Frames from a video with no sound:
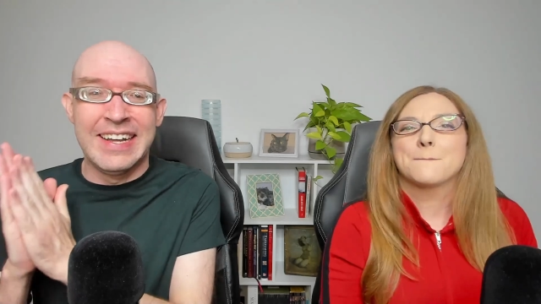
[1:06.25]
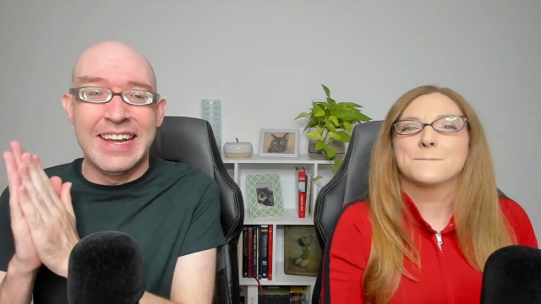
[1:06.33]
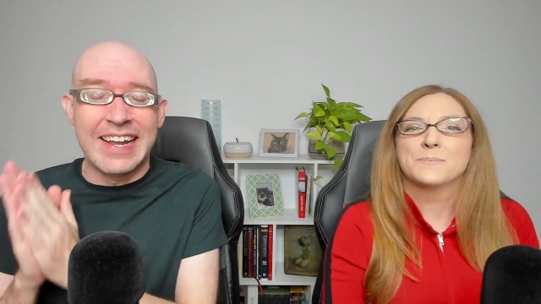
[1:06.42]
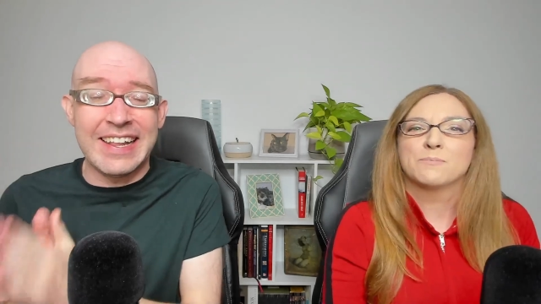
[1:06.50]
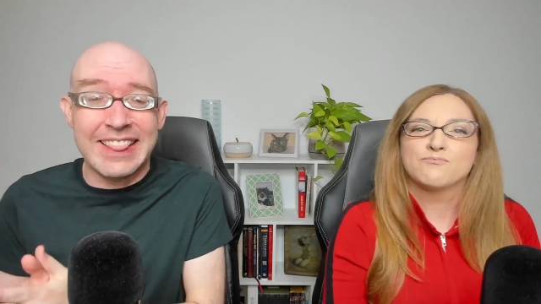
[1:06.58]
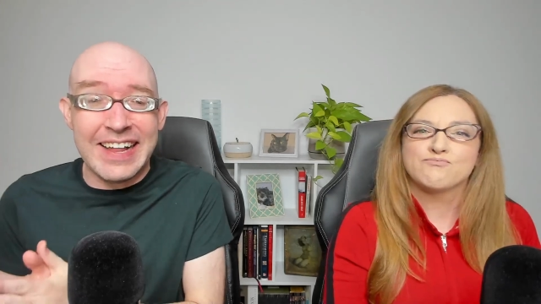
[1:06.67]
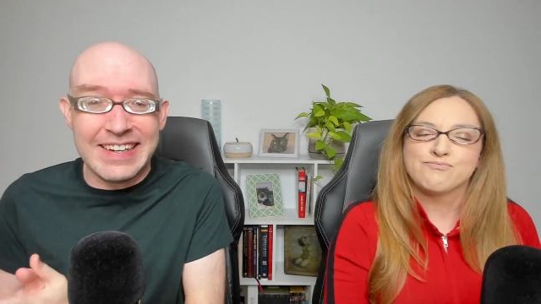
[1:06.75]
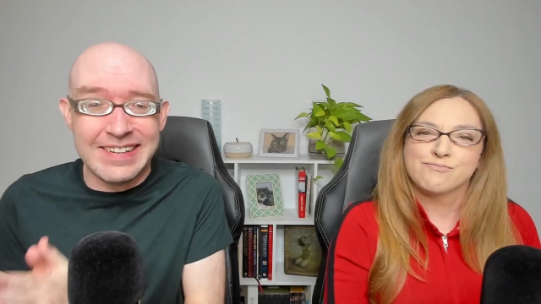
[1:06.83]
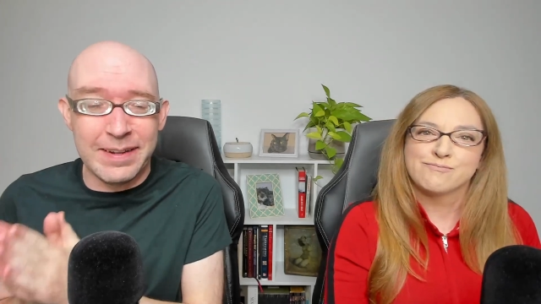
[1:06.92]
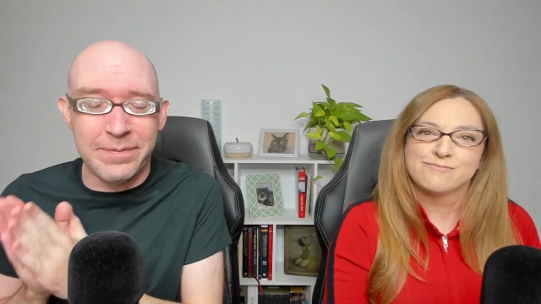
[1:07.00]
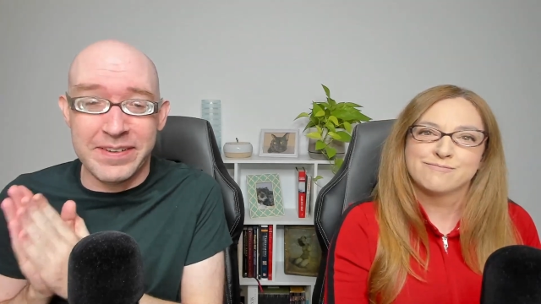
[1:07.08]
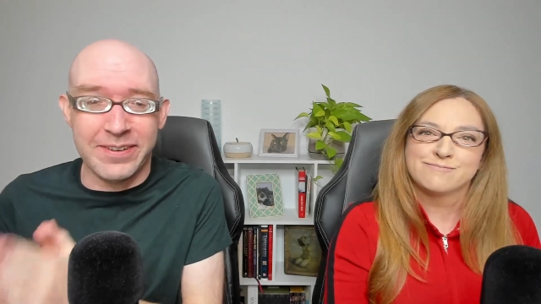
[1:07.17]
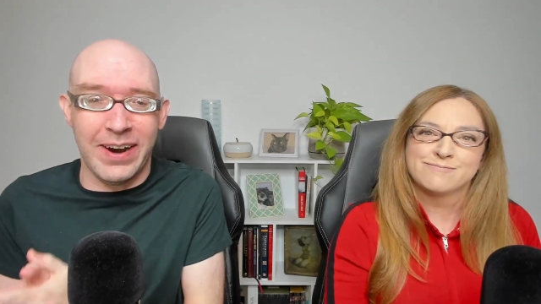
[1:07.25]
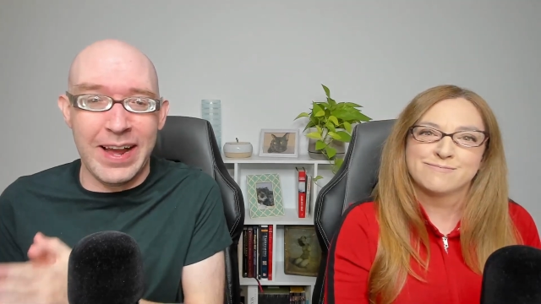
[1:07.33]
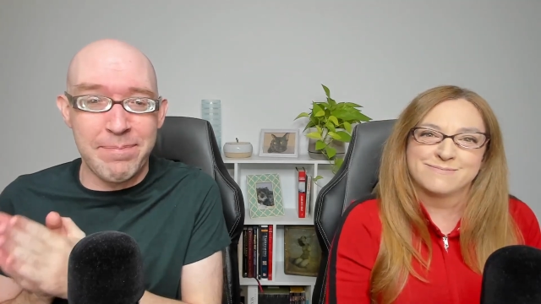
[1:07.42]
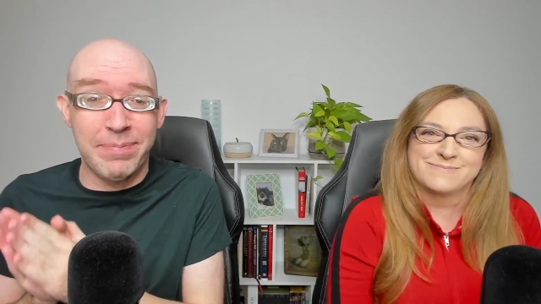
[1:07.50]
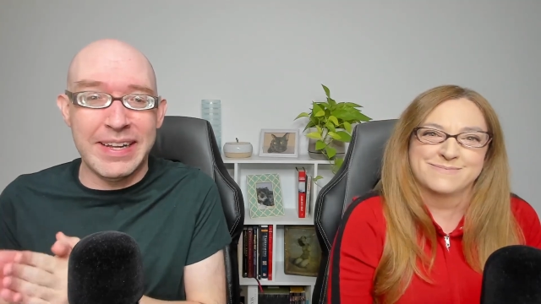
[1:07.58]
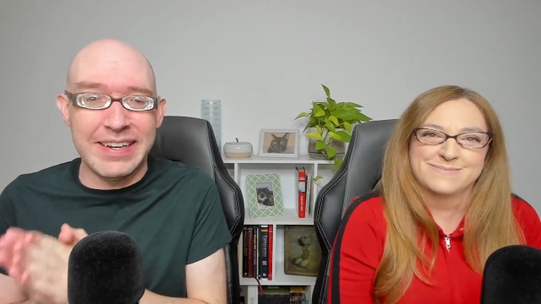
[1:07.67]
Speaker 1: hit that
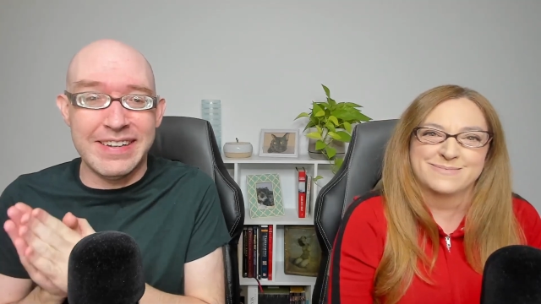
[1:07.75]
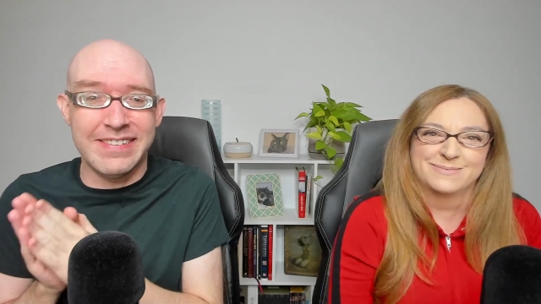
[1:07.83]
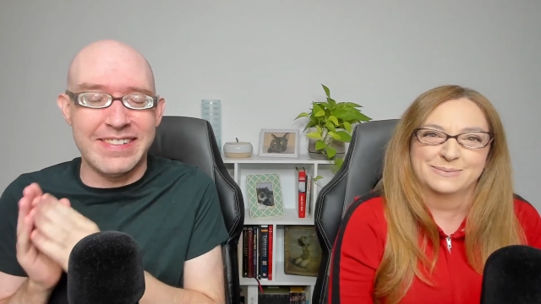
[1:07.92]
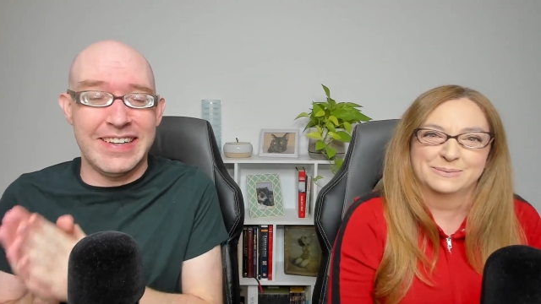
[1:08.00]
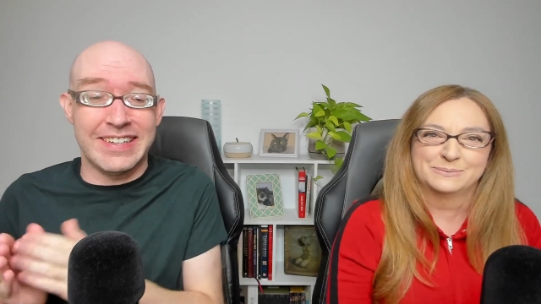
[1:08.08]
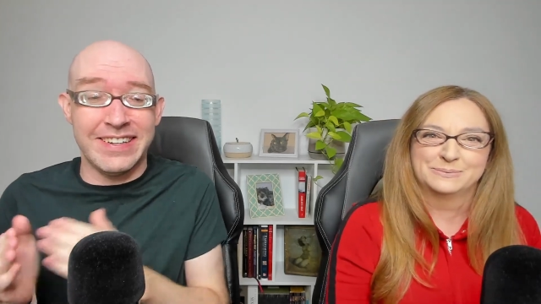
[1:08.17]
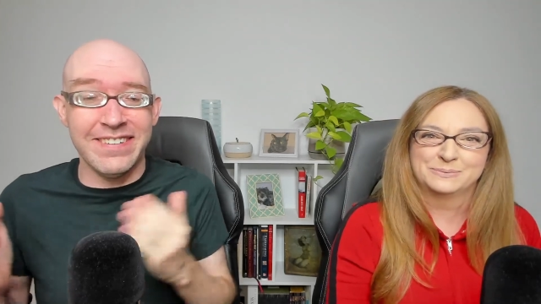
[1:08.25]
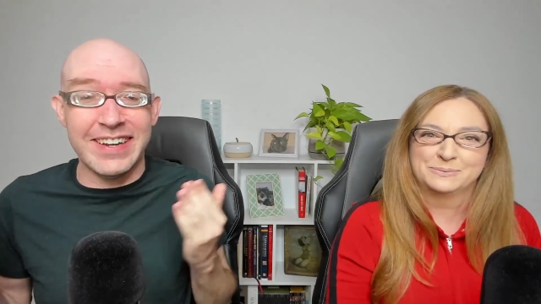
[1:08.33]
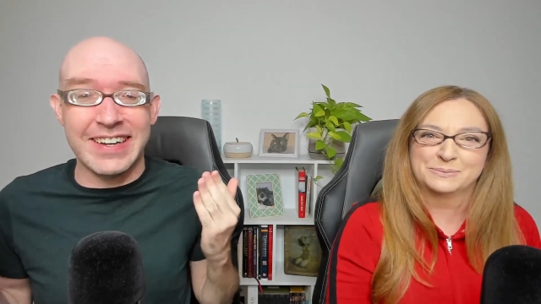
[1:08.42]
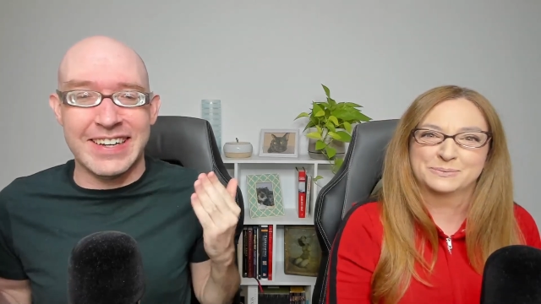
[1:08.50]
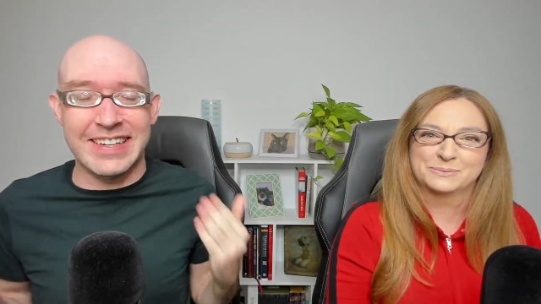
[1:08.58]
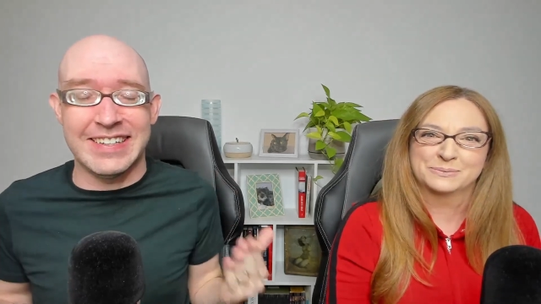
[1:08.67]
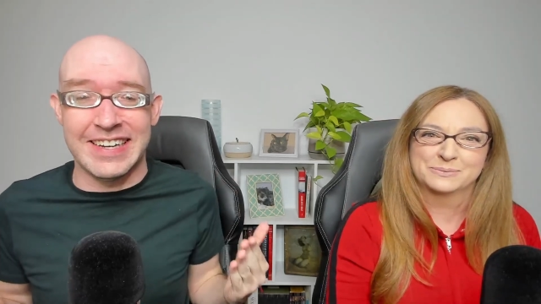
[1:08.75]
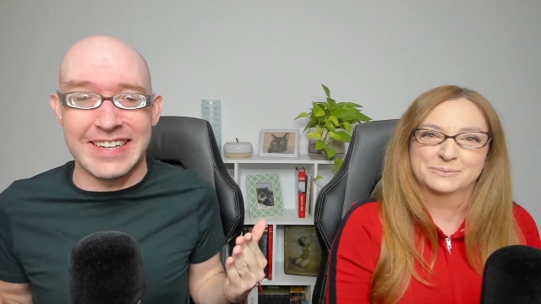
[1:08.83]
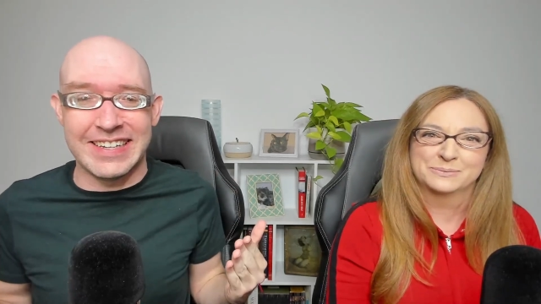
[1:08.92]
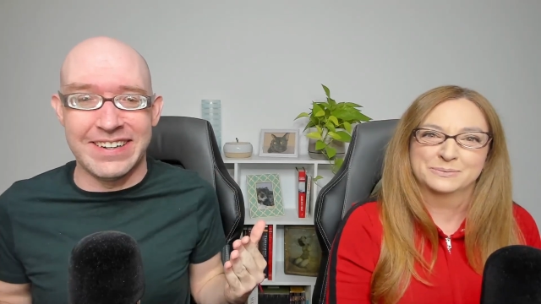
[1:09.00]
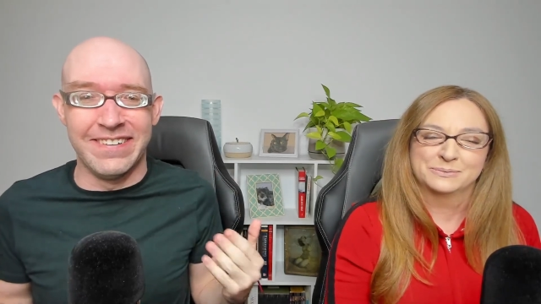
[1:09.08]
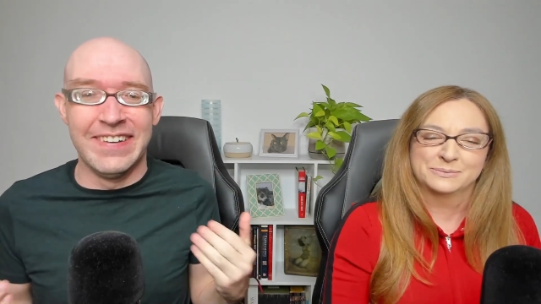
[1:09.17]
subscribe button so that you can
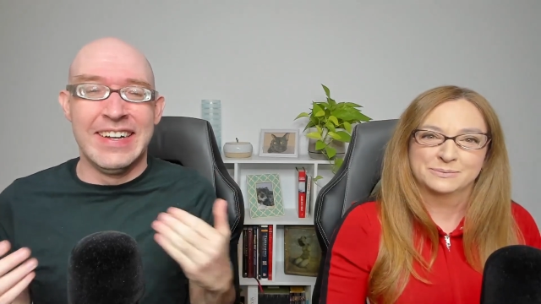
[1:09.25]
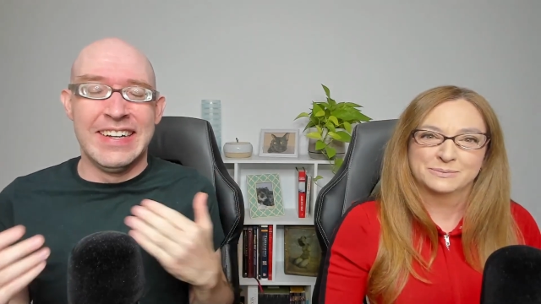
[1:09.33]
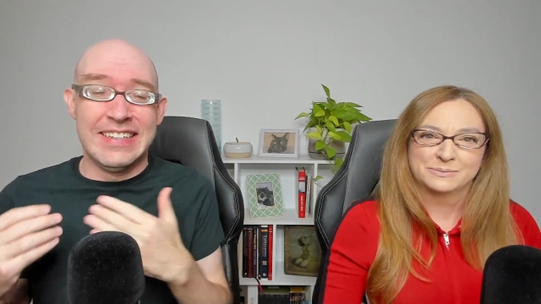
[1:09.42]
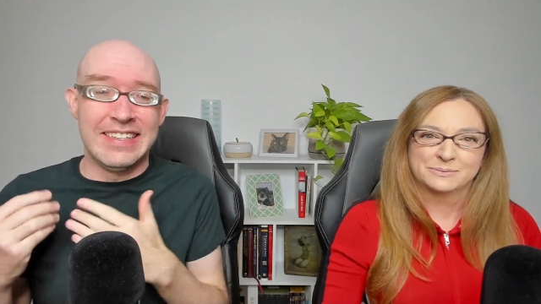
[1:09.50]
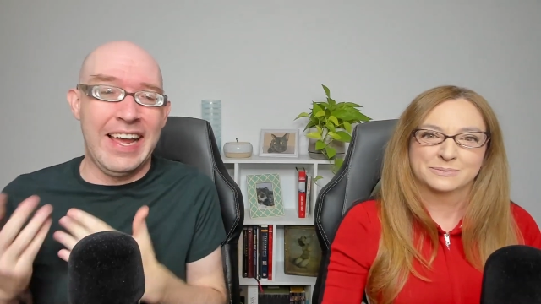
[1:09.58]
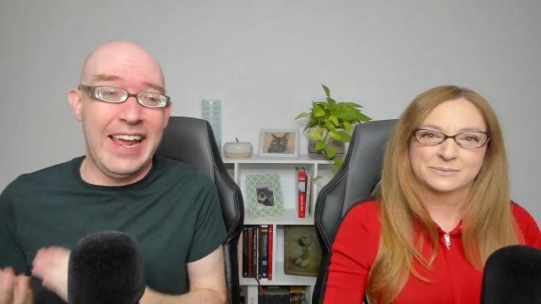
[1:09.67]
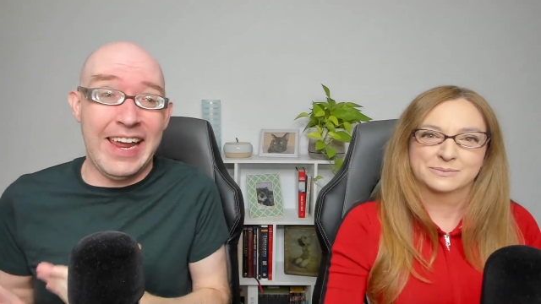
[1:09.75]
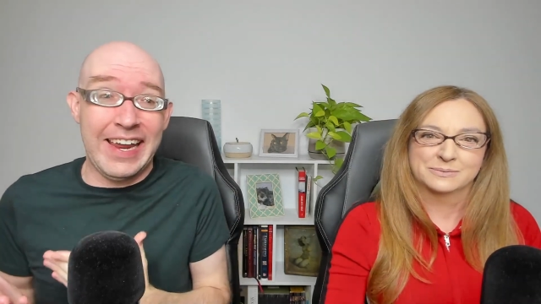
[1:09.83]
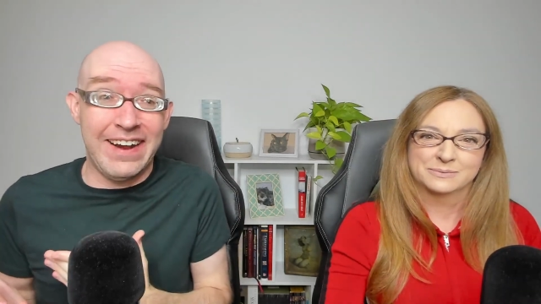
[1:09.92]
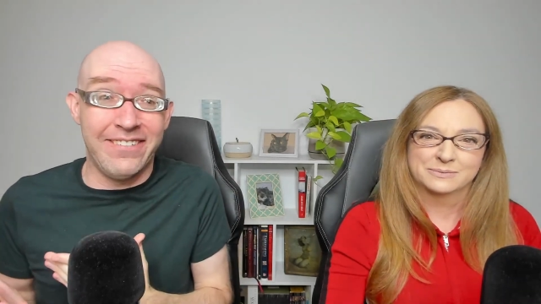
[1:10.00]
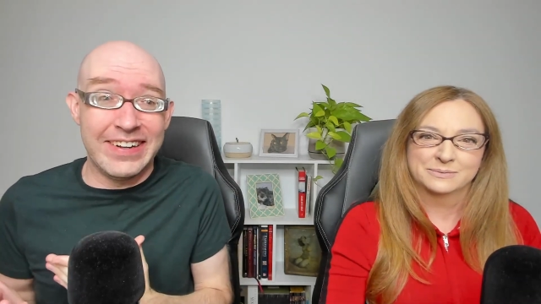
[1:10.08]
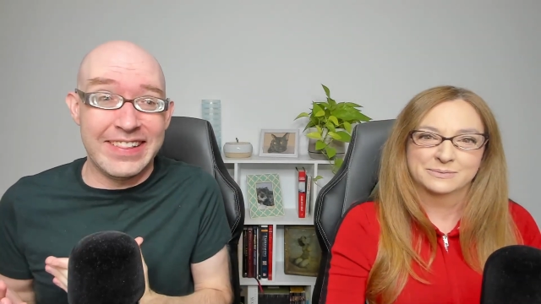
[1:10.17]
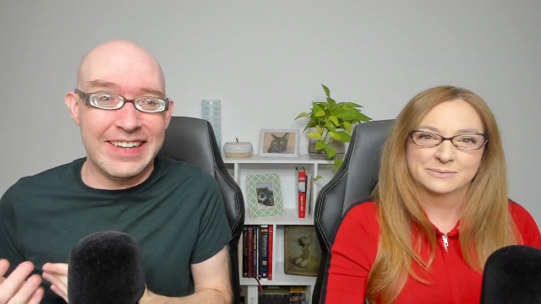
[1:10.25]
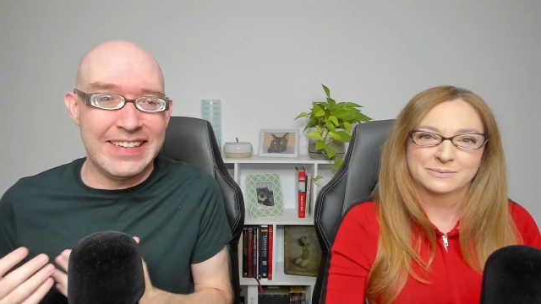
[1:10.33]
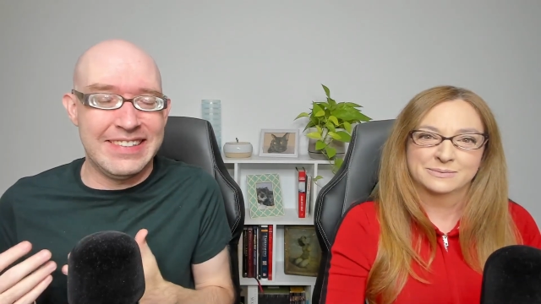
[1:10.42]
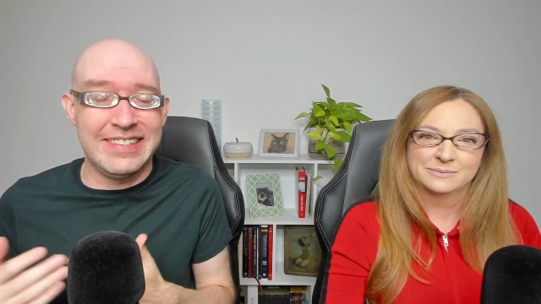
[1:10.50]
continue to hang out with us.